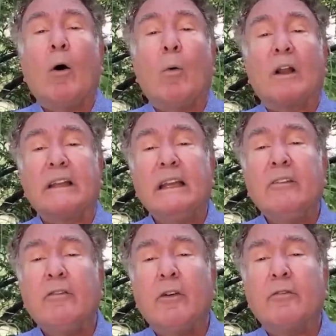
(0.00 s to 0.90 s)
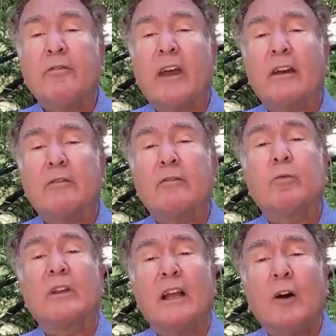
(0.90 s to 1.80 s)
Now, while each of those
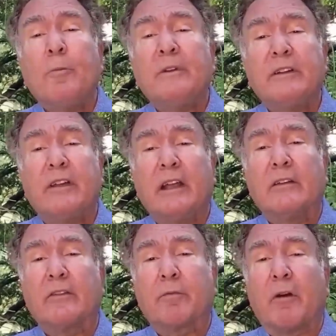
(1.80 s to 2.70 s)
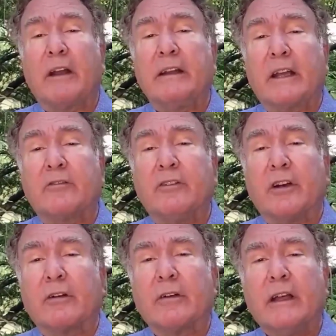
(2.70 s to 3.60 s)
factors will help contain the spread
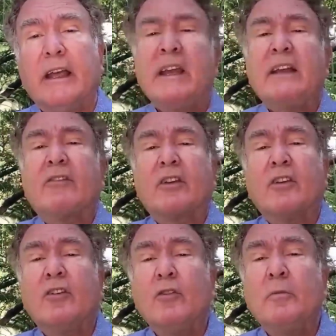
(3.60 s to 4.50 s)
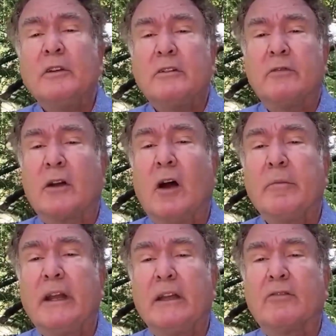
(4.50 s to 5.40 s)
next year, it's the cumulative
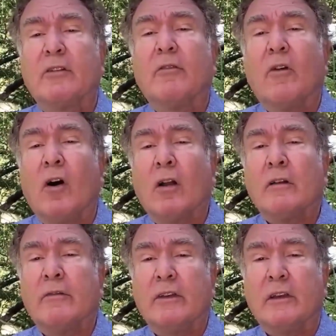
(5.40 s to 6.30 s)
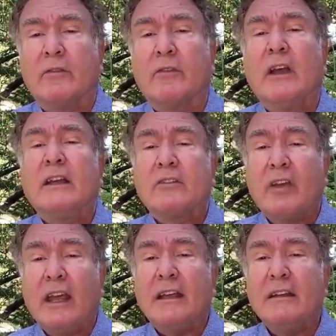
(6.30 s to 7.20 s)
combination of all of these
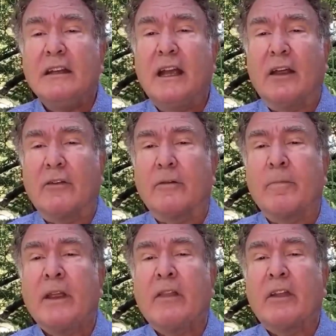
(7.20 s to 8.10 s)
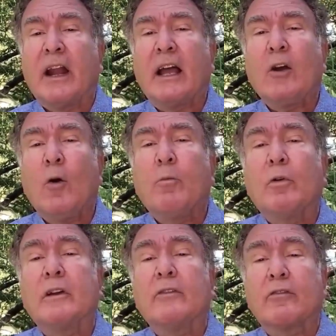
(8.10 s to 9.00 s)
taken together that I hope
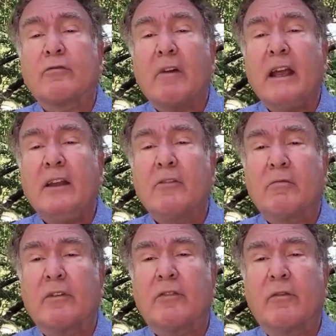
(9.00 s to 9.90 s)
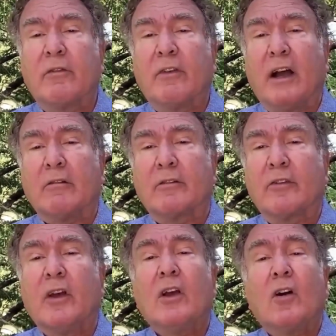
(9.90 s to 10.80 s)
will constrain the risk of the
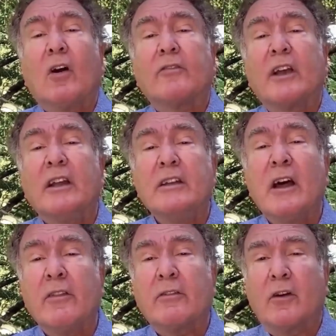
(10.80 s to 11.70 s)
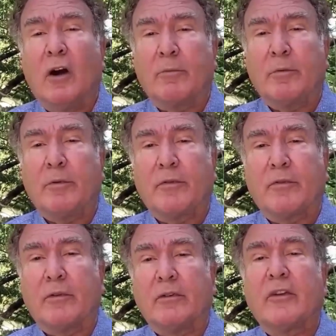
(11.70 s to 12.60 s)
virus, causing another comparable
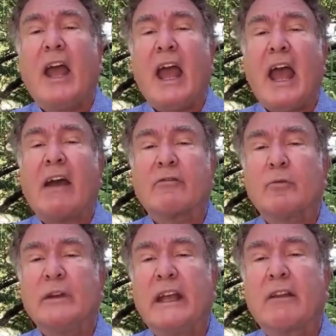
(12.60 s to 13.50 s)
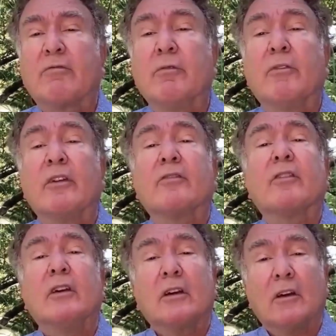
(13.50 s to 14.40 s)
surge after we get through
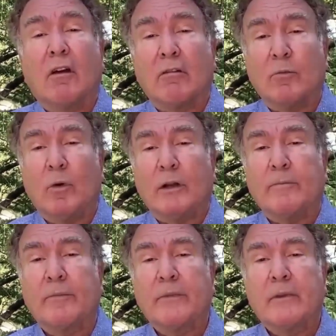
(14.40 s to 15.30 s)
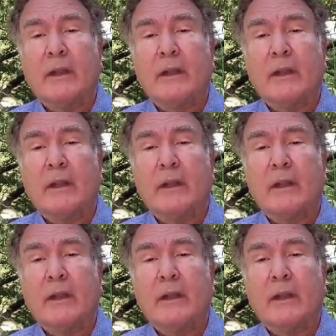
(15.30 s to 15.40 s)
this current one.